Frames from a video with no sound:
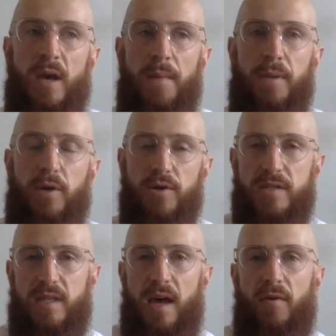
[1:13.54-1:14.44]

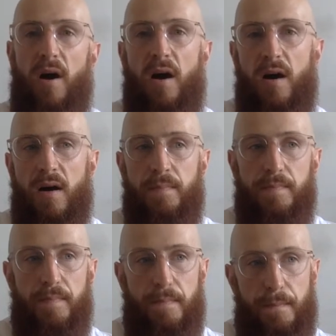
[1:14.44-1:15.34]
Because there are
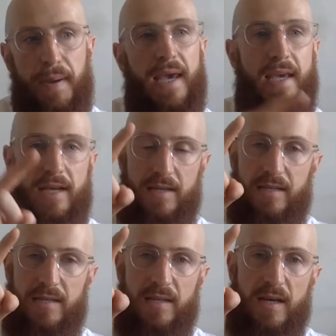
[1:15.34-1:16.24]

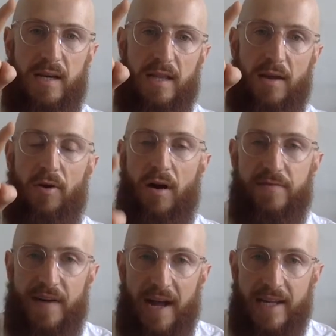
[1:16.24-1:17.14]
peaks, there
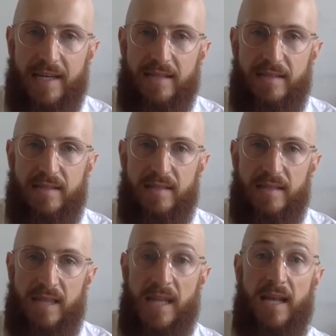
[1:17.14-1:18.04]
are
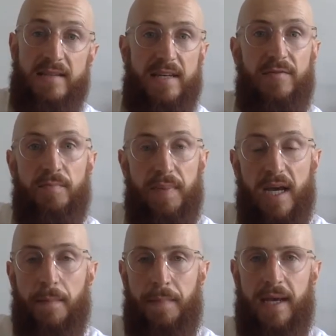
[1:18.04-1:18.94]
valleys, then there's even
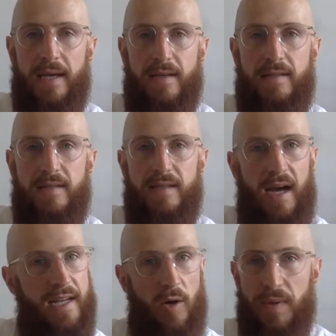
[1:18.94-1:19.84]
bigger peaks,
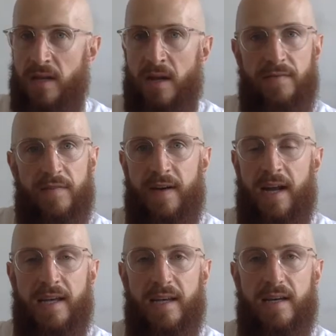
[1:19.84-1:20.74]
and there'll be another
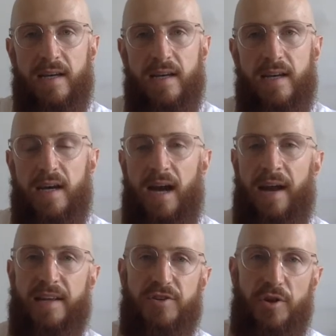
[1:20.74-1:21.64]
valley. And
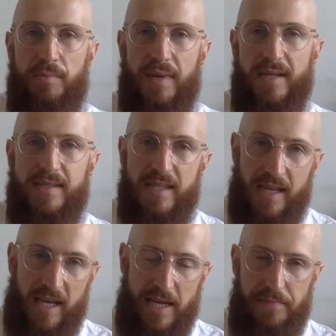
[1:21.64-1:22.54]
it's humility
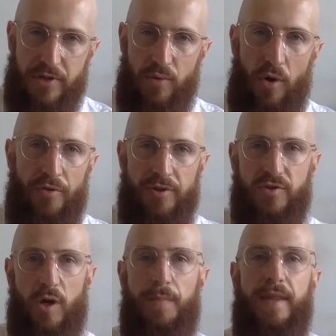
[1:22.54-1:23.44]
that keeps you on the
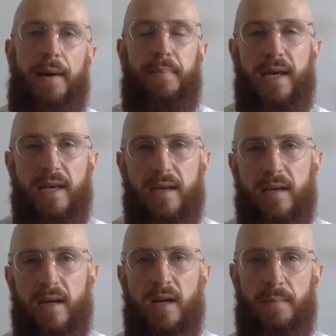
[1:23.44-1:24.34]
top of that peak.
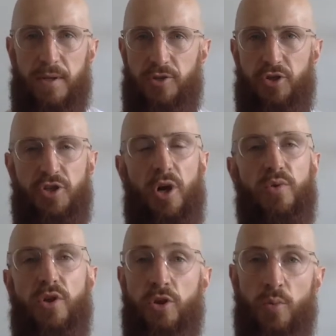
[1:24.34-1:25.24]
But just know
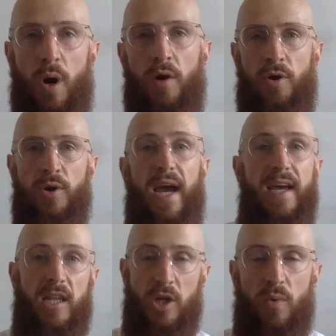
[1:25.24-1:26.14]
that you are okay
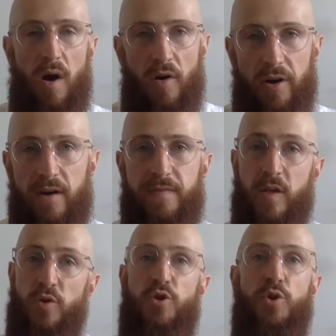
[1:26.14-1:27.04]
and that you are enough and
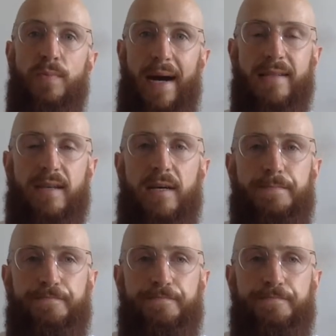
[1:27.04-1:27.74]
you do matter.